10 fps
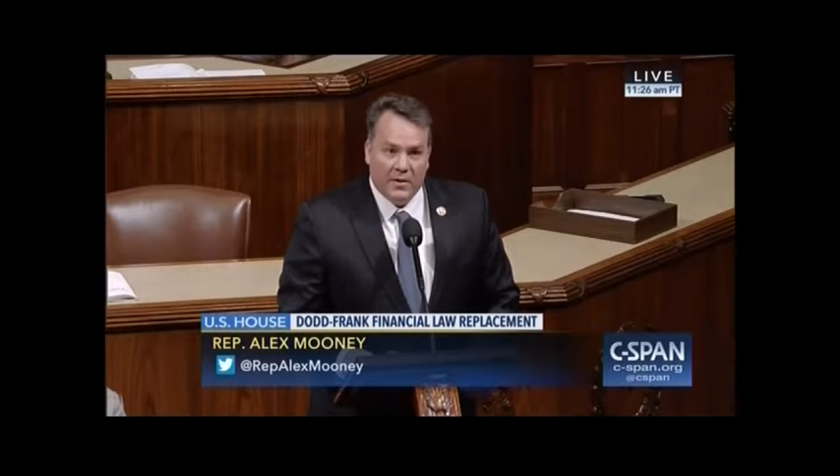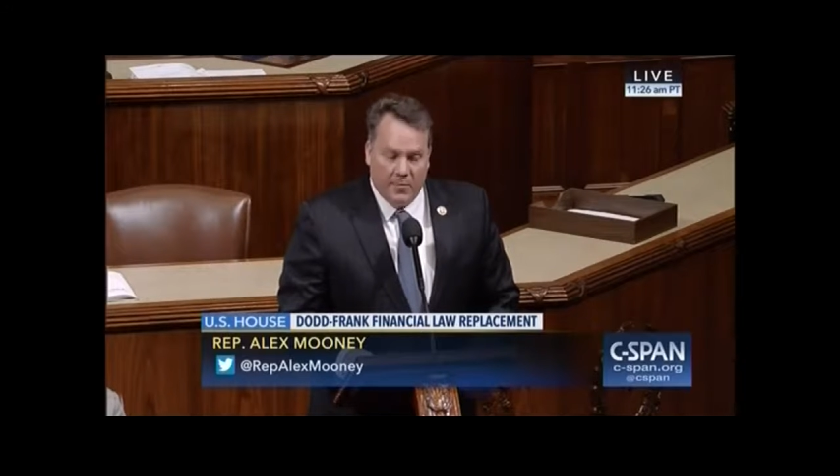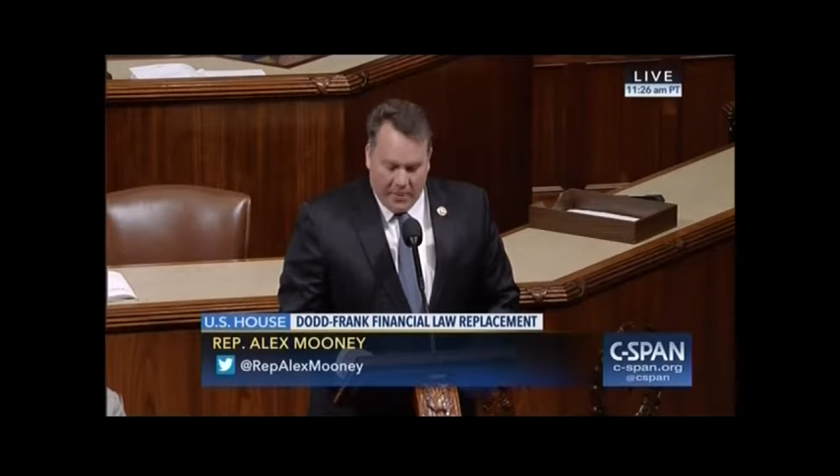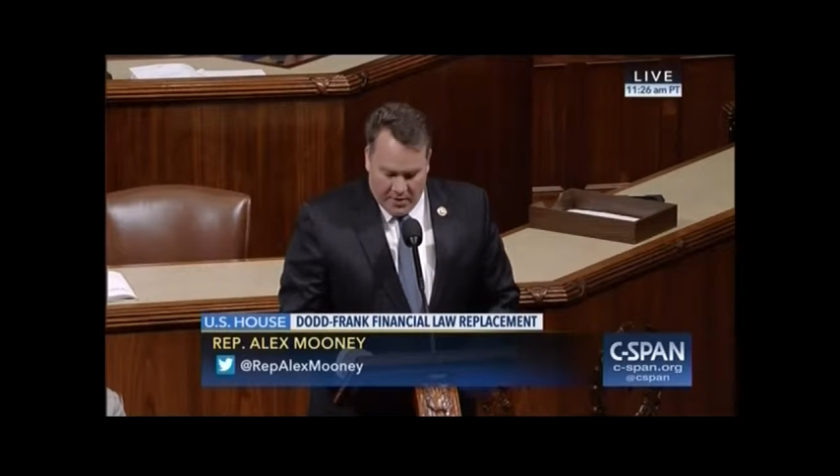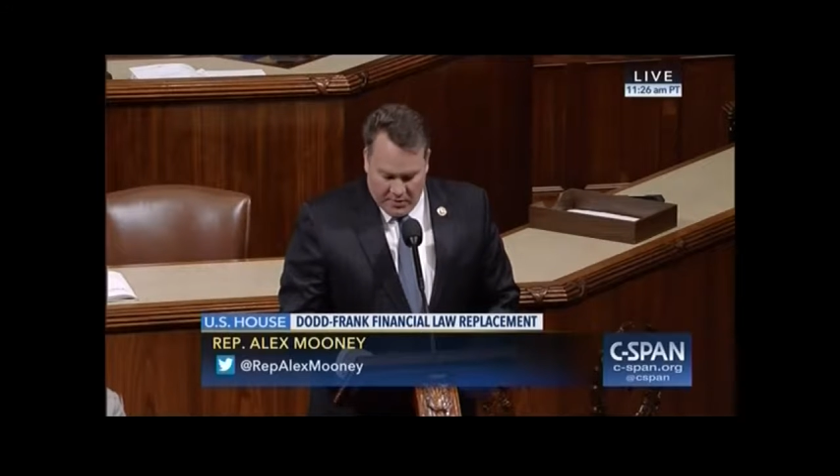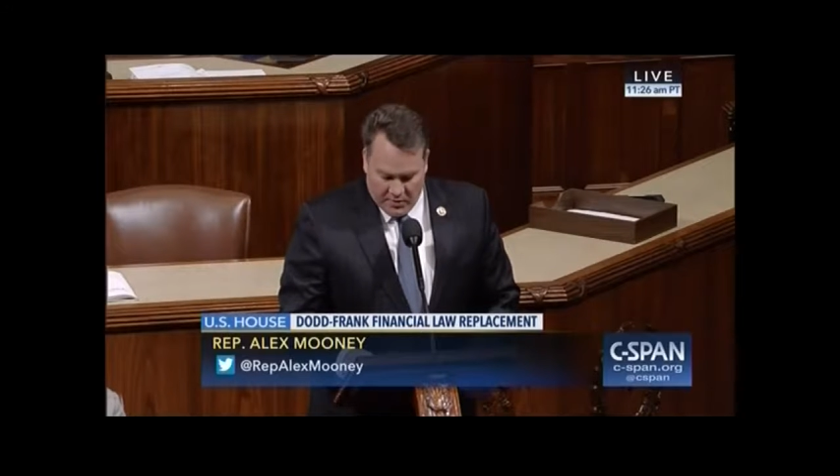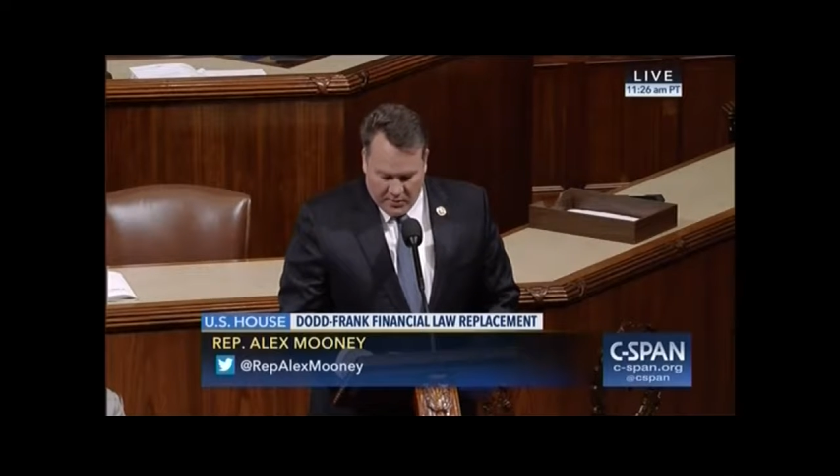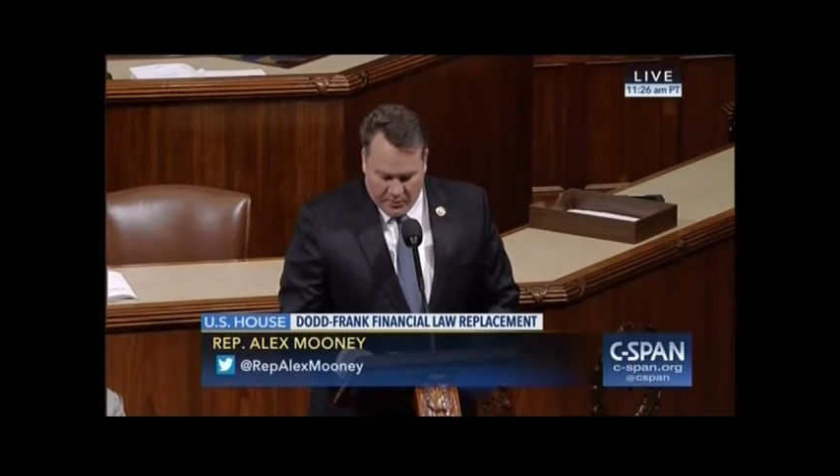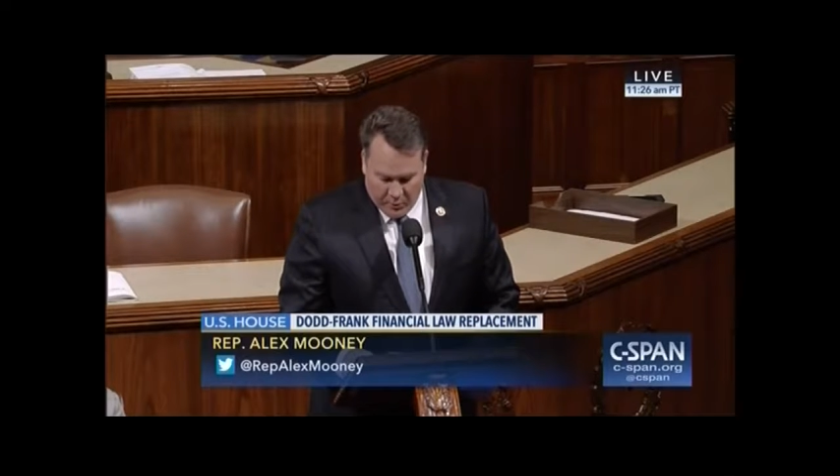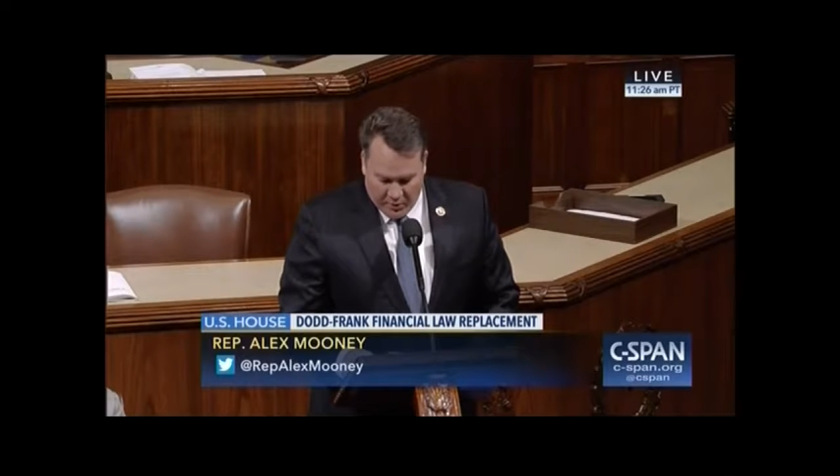committed to
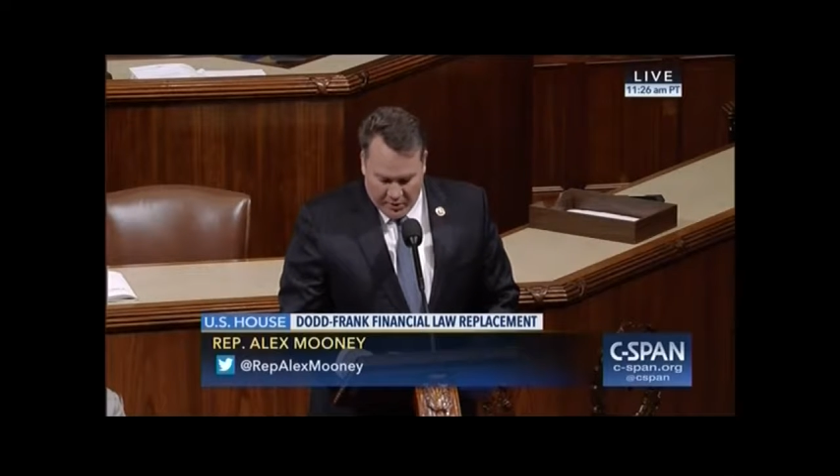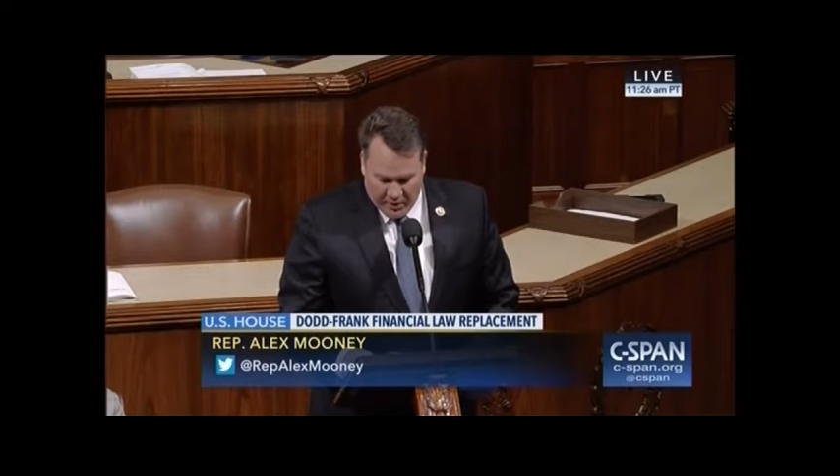supporting